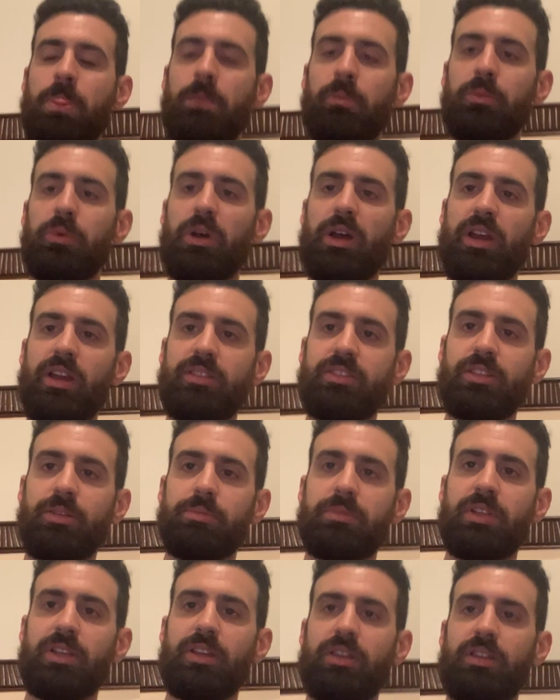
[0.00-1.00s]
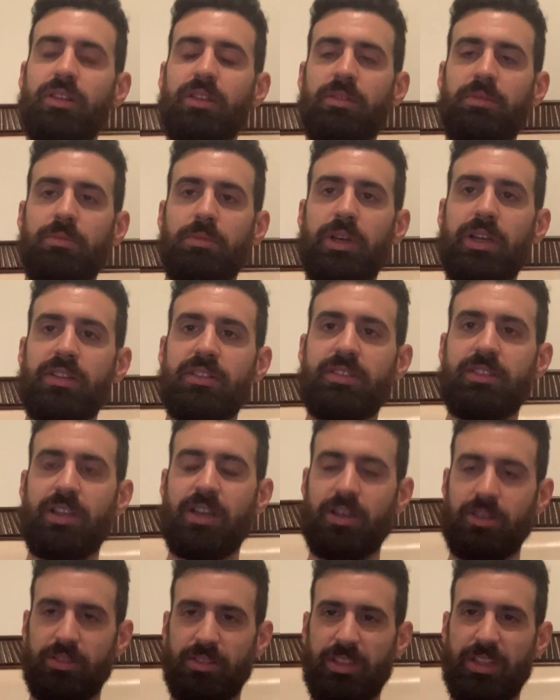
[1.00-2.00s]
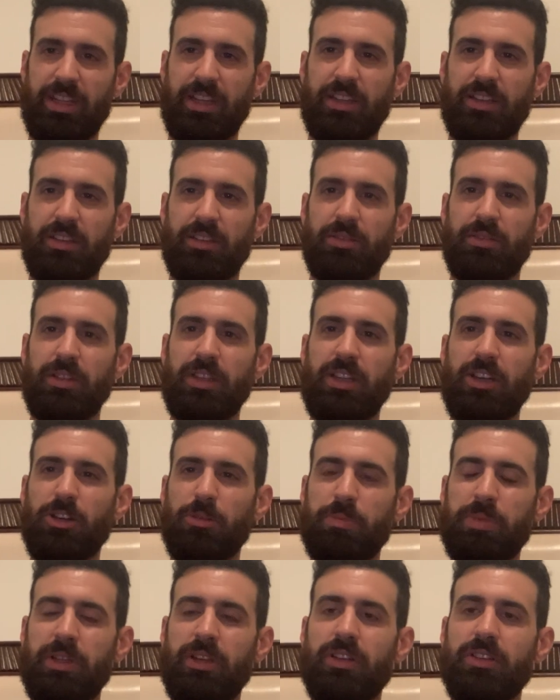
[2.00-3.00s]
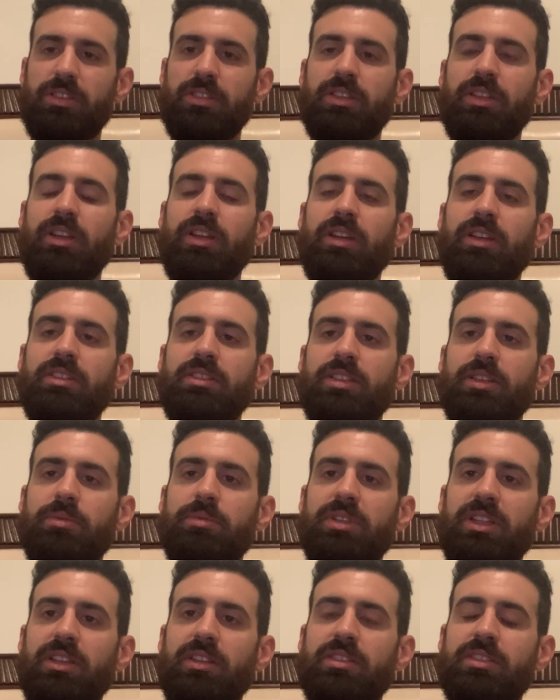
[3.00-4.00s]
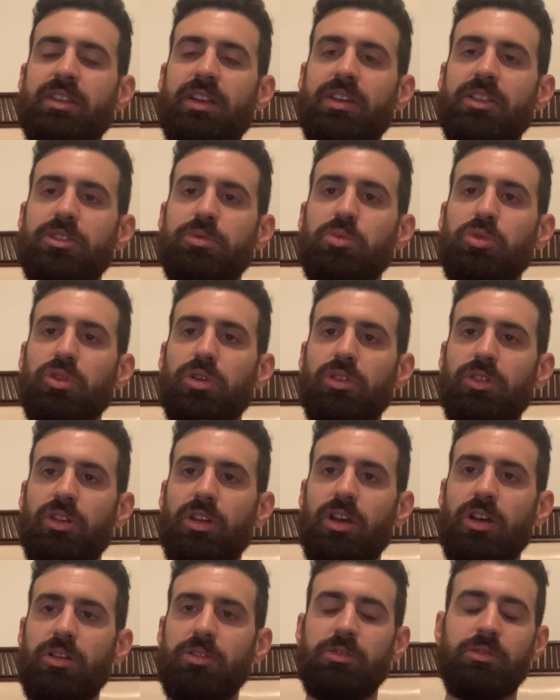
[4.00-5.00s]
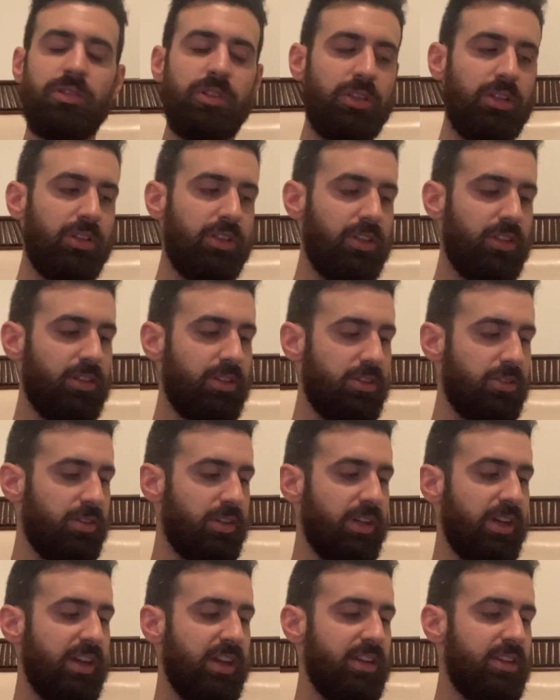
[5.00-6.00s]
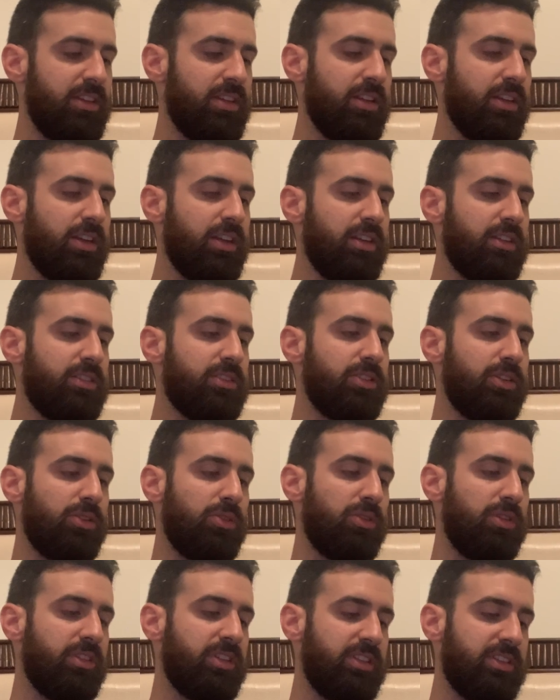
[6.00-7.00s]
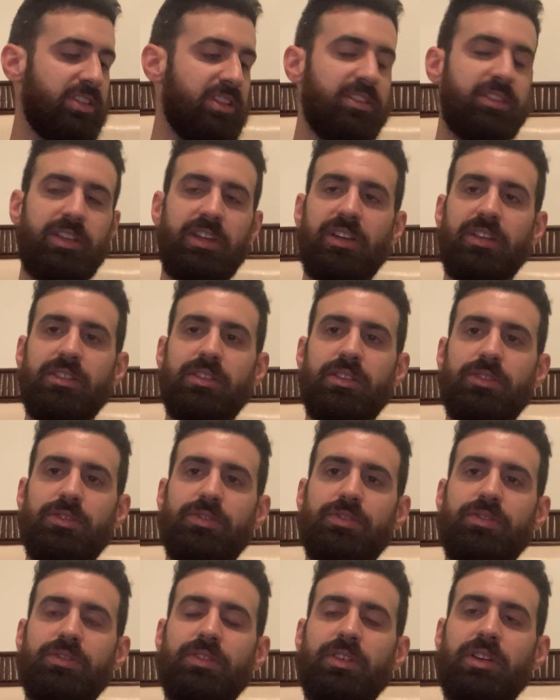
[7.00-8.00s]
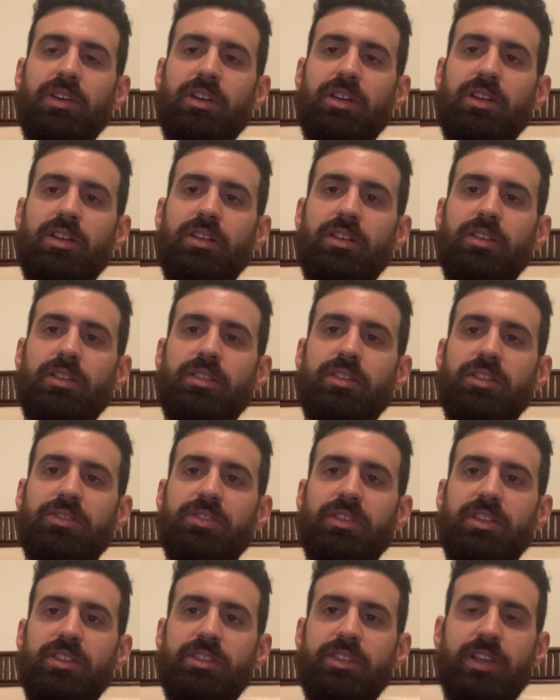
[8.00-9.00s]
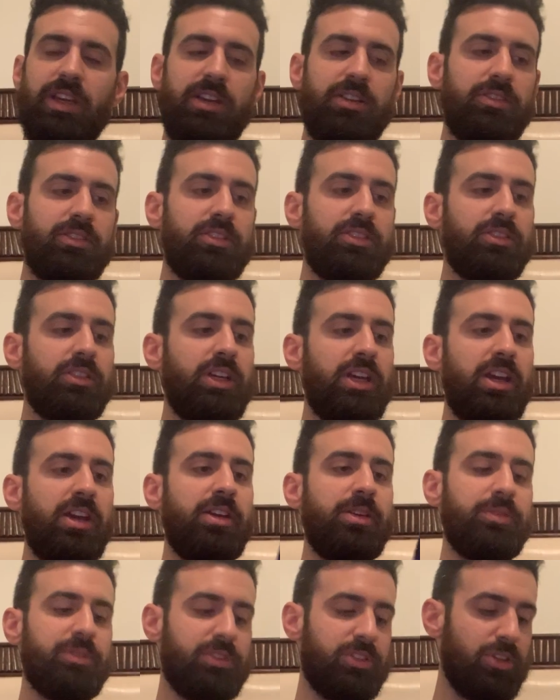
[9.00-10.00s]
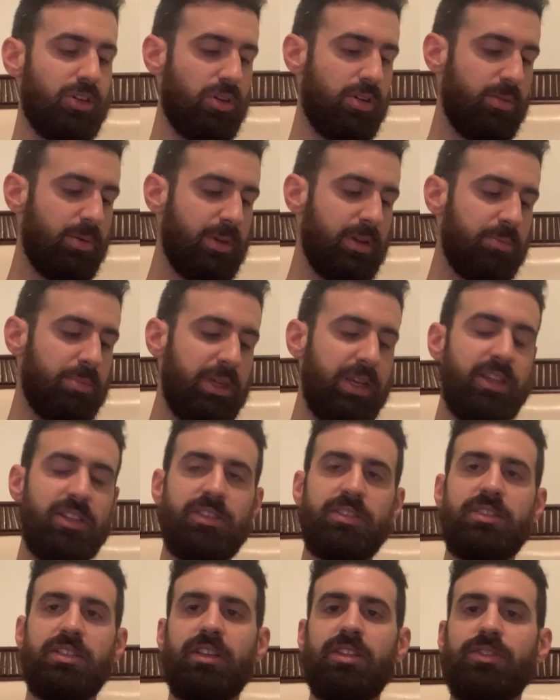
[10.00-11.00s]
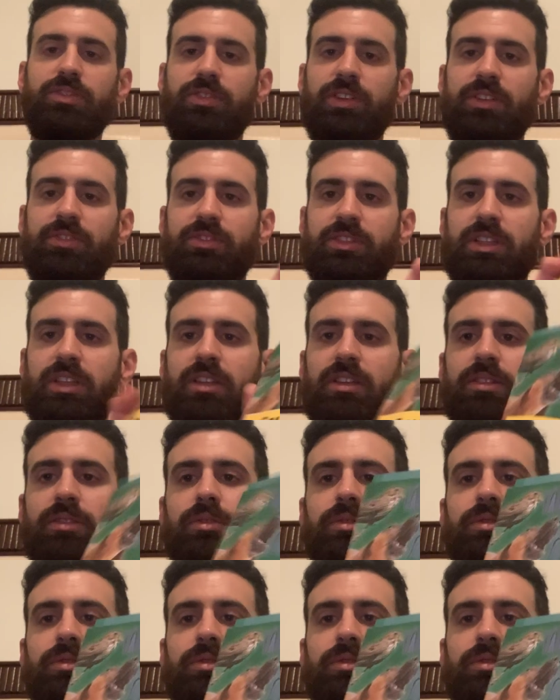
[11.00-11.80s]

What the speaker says: why something might sound like ear piercing and something sounds more low. Okay, so all the details of different sounds. Okay, so I'm on page 650.